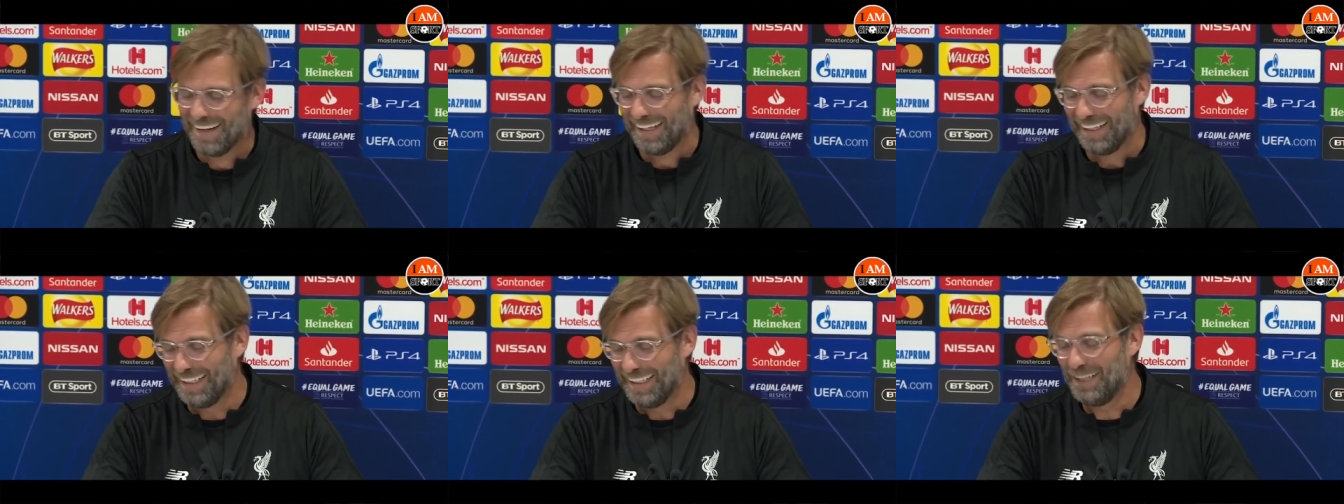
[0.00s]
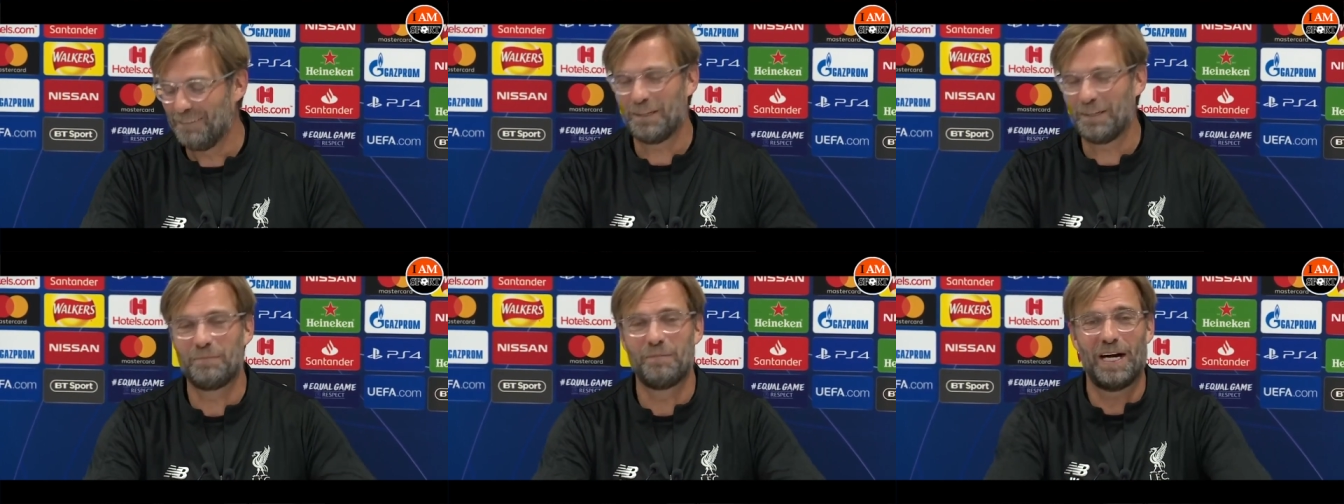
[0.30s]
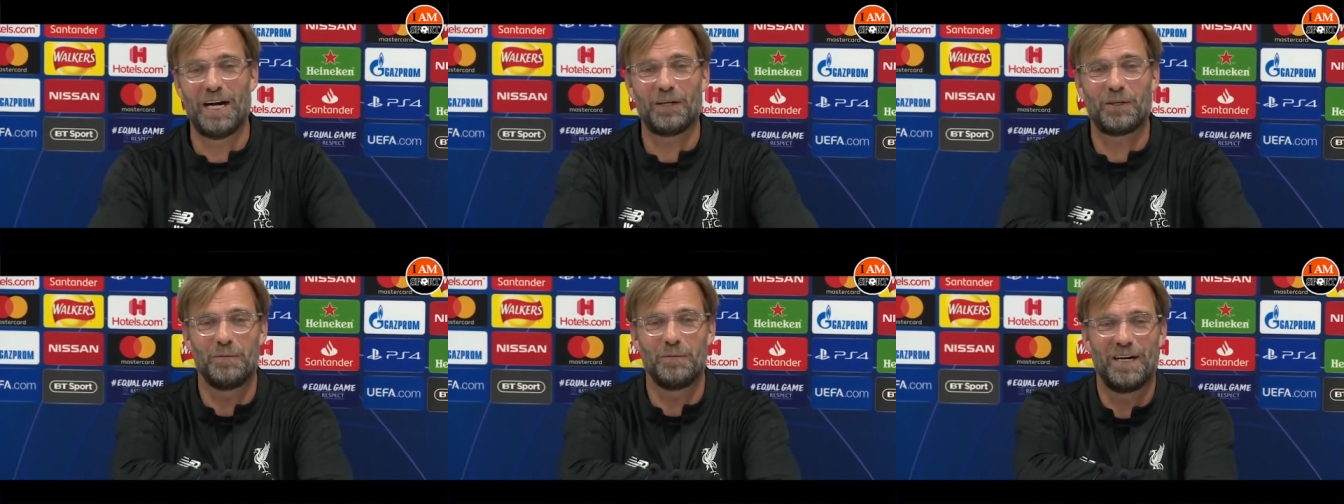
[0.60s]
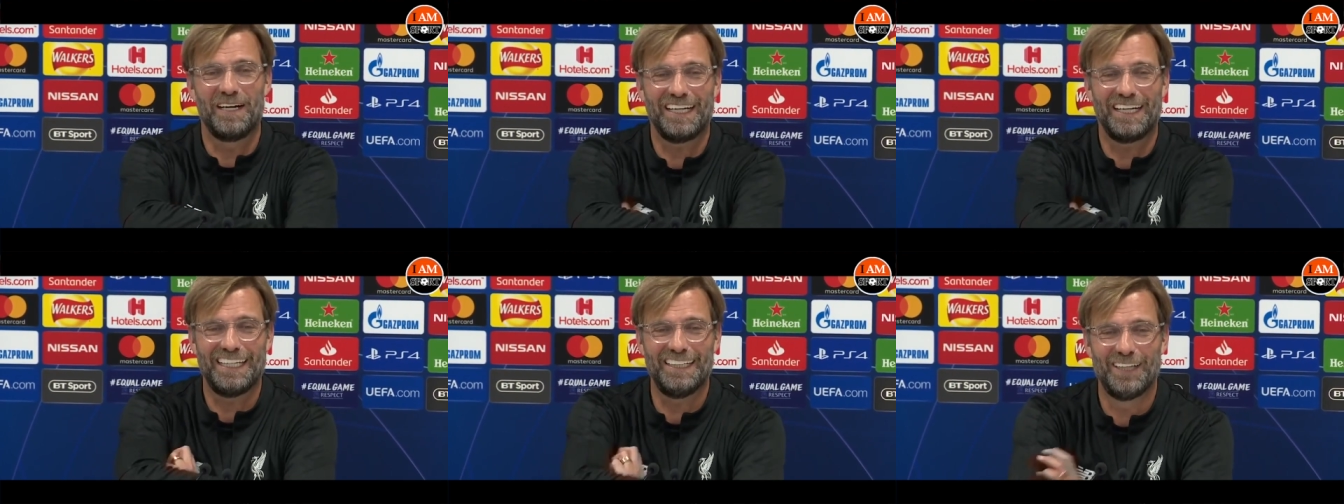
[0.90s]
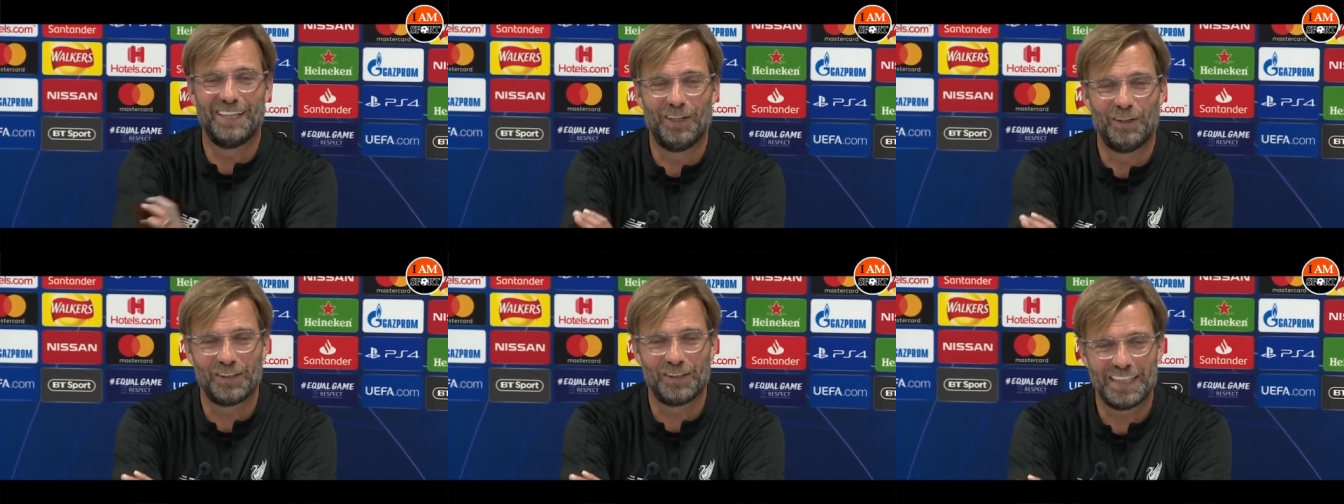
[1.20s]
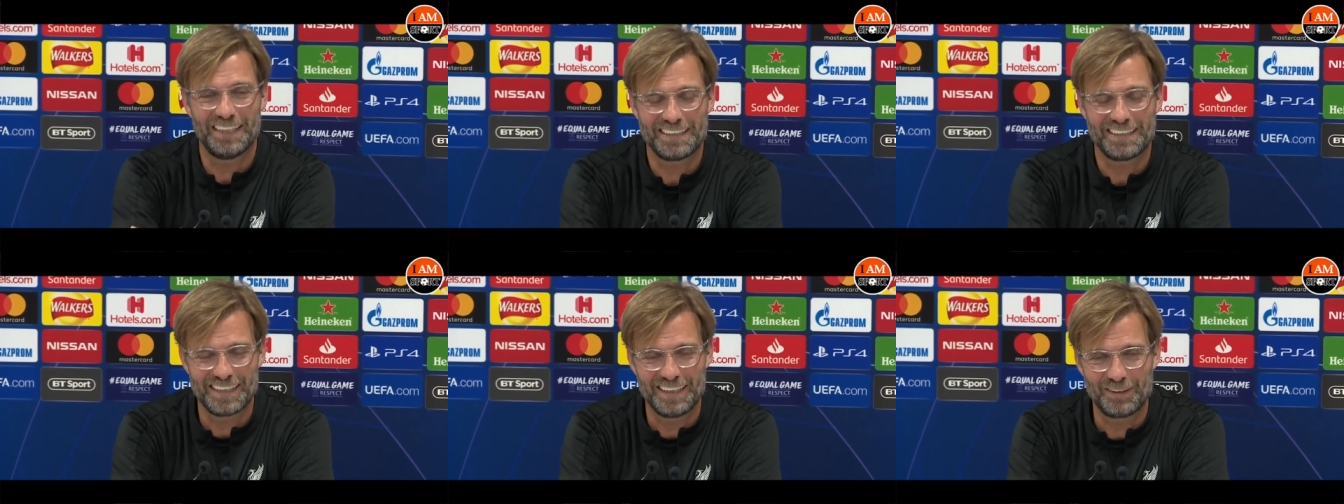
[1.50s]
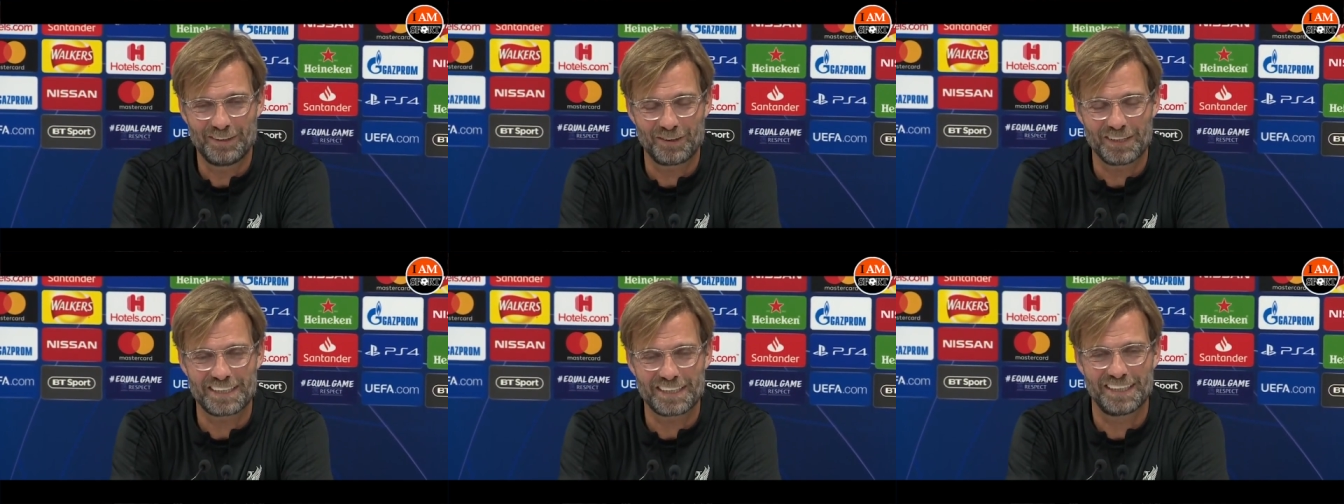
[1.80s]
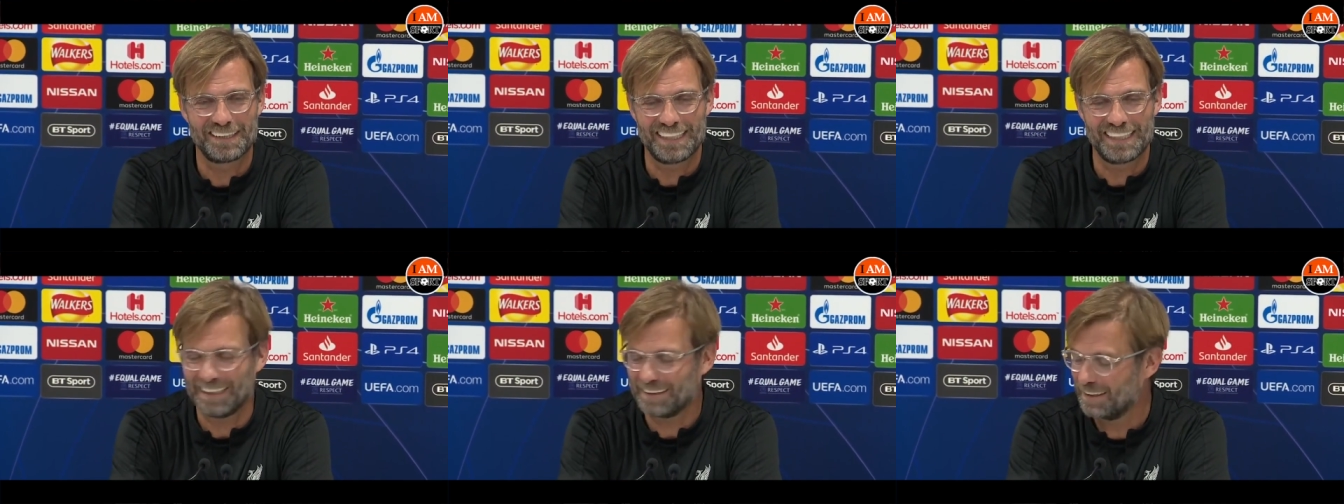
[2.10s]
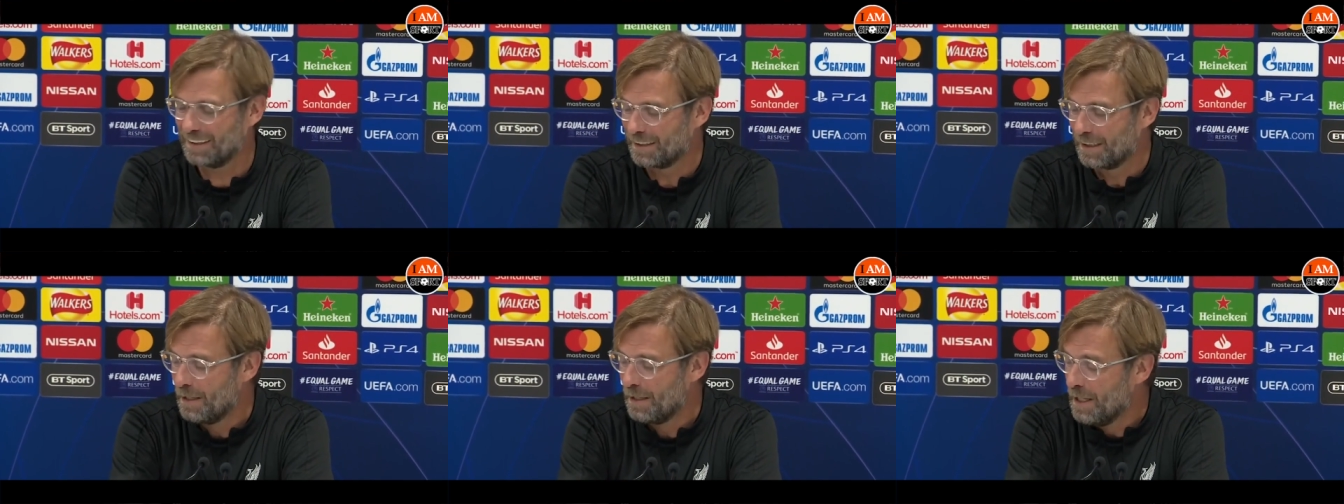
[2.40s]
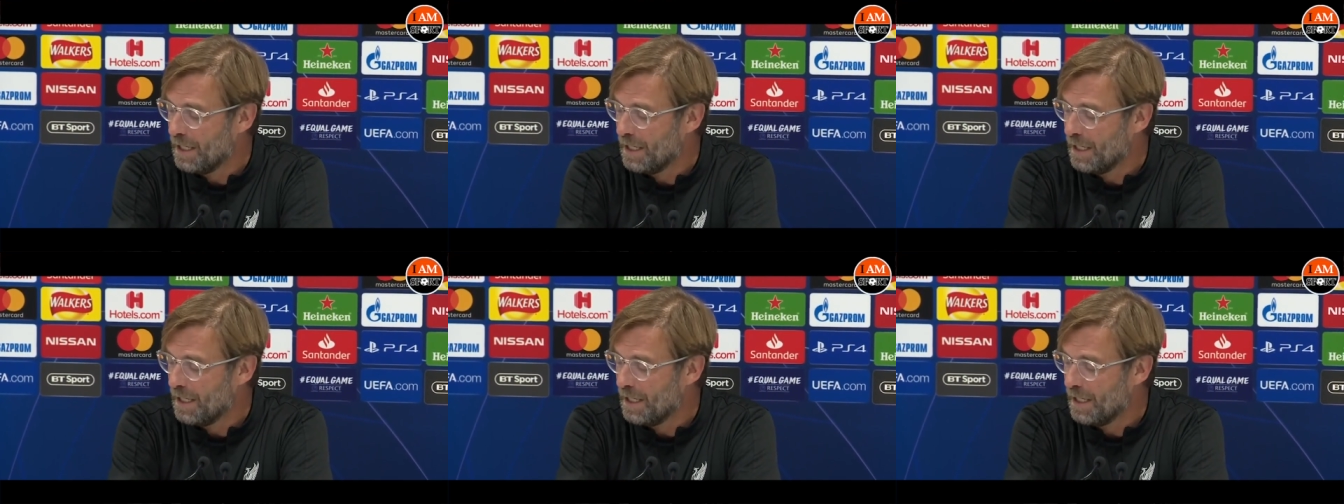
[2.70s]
Leaving Marko Marino, that's an interesting tactic.